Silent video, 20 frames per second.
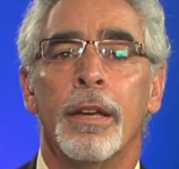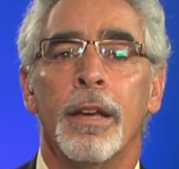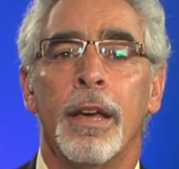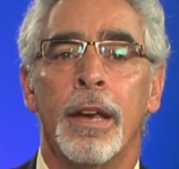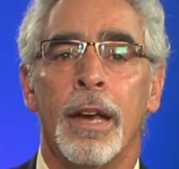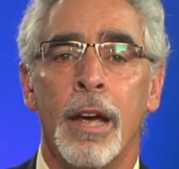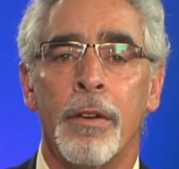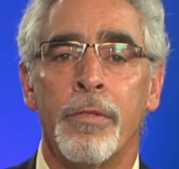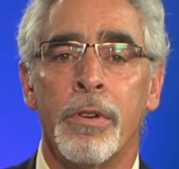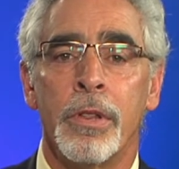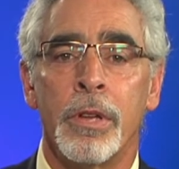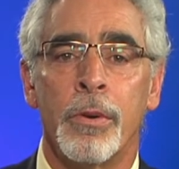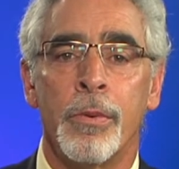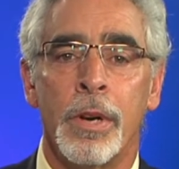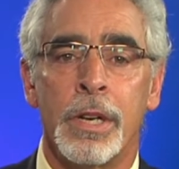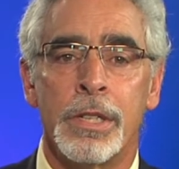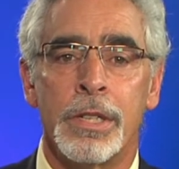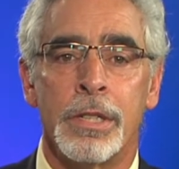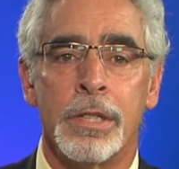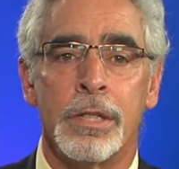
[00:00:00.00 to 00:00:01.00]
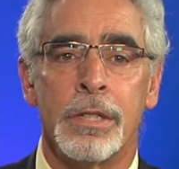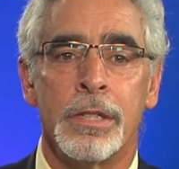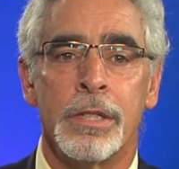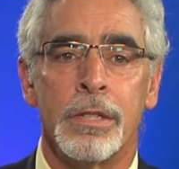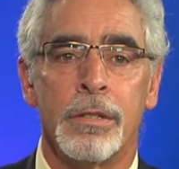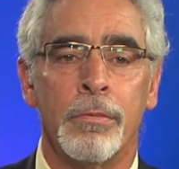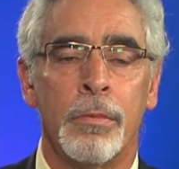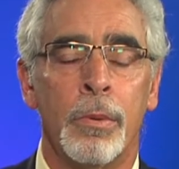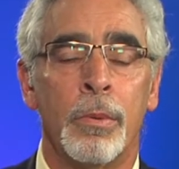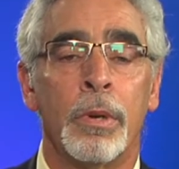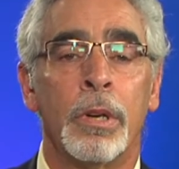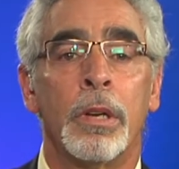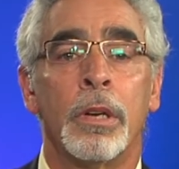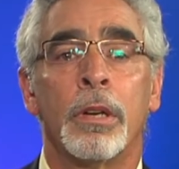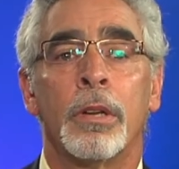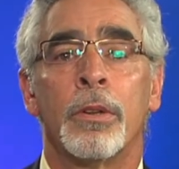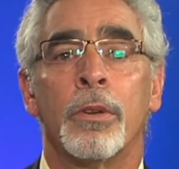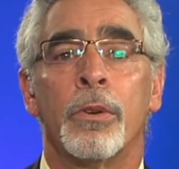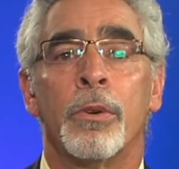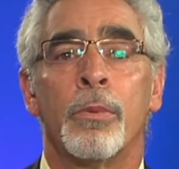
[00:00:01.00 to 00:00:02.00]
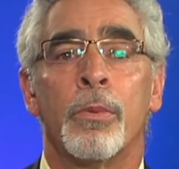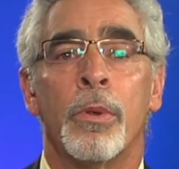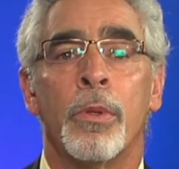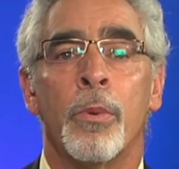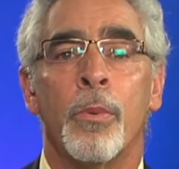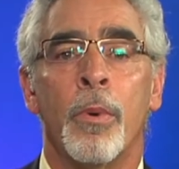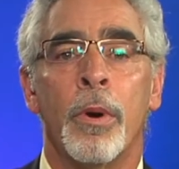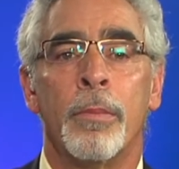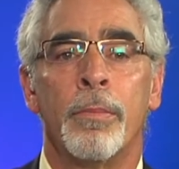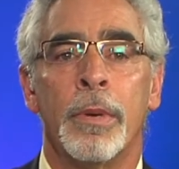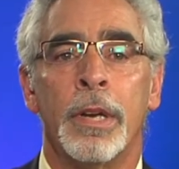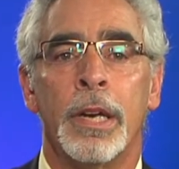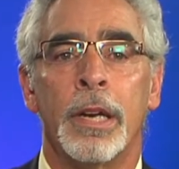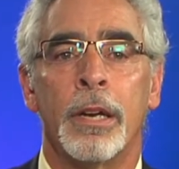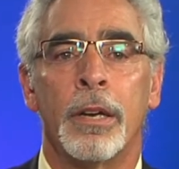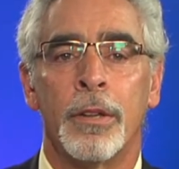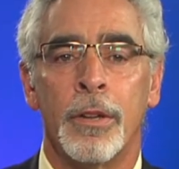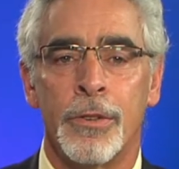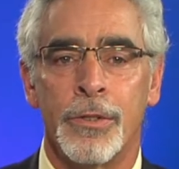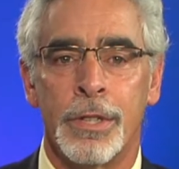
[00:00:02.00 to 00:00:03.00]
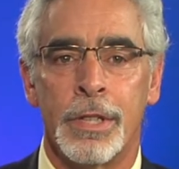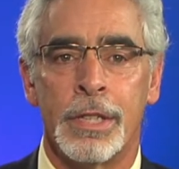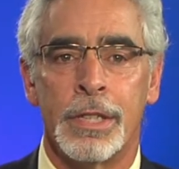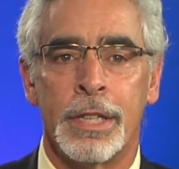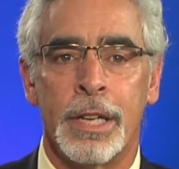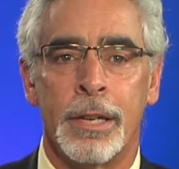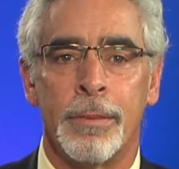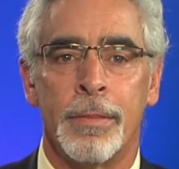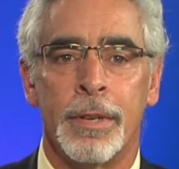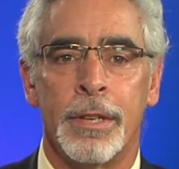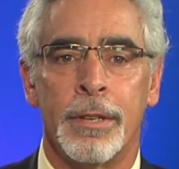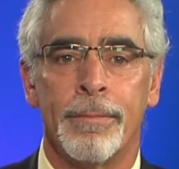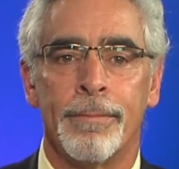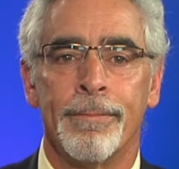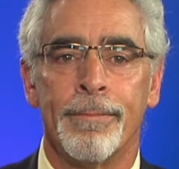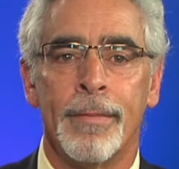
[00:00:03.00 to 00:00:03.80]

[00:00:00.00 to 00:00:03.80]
and after the questions, we will conclude with a one-minute closing statement.